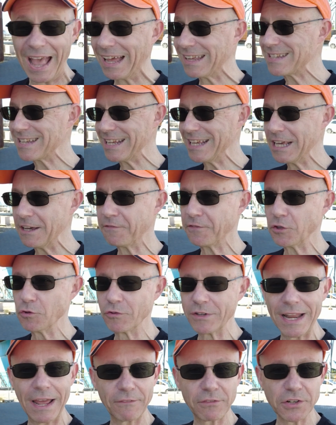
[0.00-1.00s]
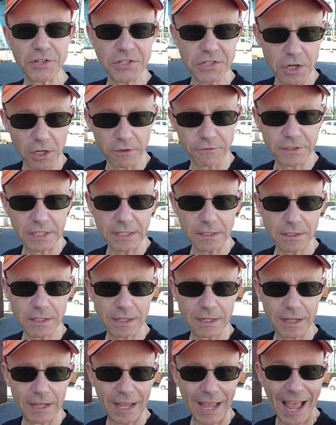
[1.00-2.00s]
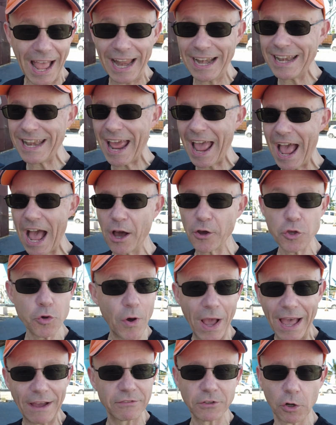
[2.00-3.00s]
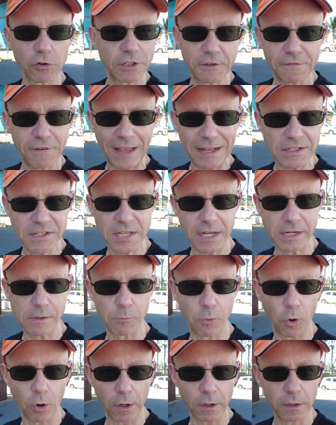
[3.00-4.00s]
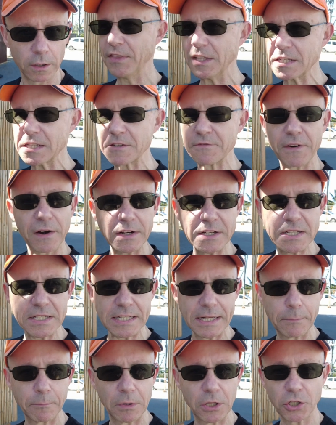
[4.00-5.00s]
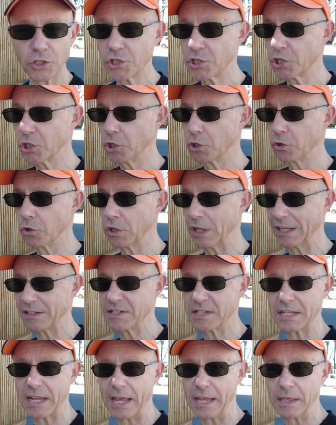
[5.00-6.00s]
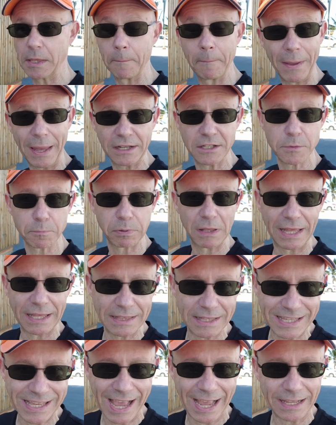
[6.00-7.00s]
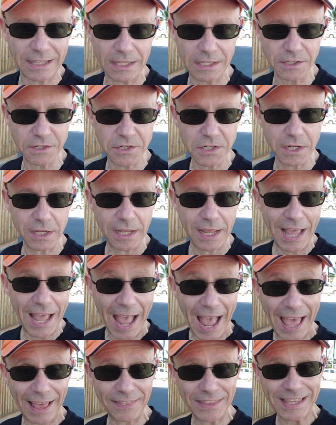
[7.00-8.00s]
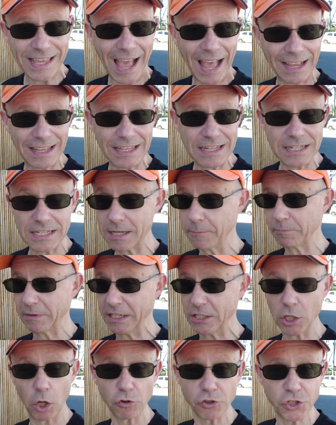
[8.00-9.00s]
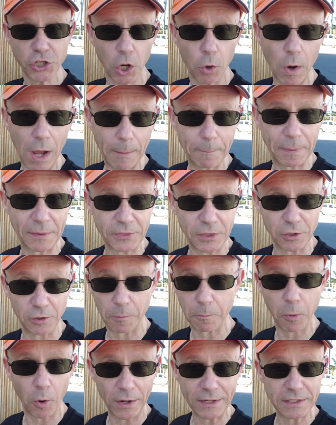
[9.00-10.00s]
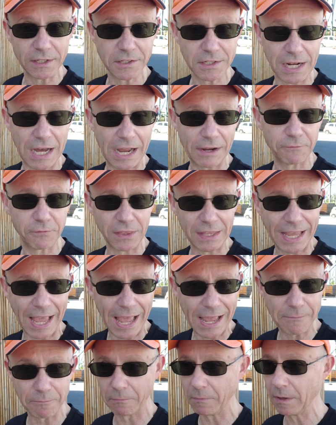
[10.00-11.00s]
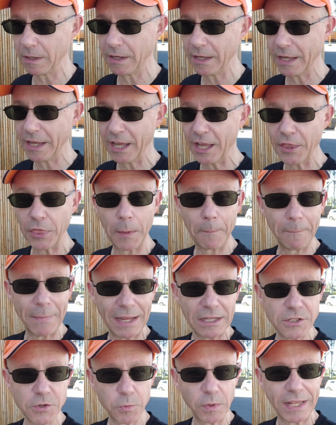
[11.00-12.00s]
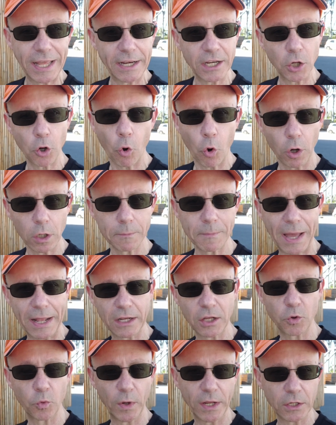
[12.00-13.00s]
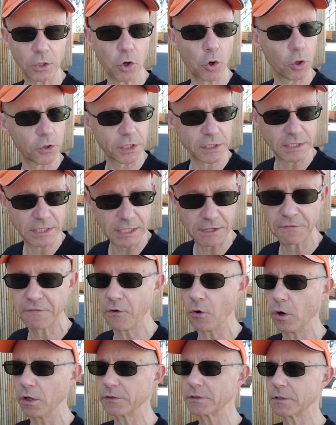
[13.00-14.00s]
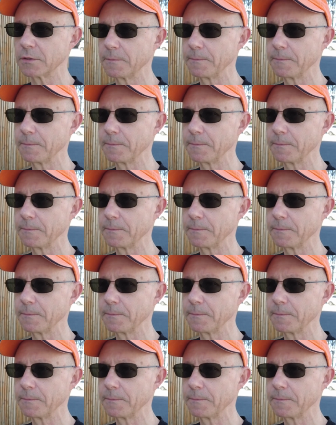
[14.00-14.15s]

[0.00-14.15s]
as if you never served it, and now you have no defense anymore. This is very similar to, let's say, the Mets playing the Yankees, and the Yankees simply don't show up at the appointed time for the game. The Mets would get an automatic win called a default.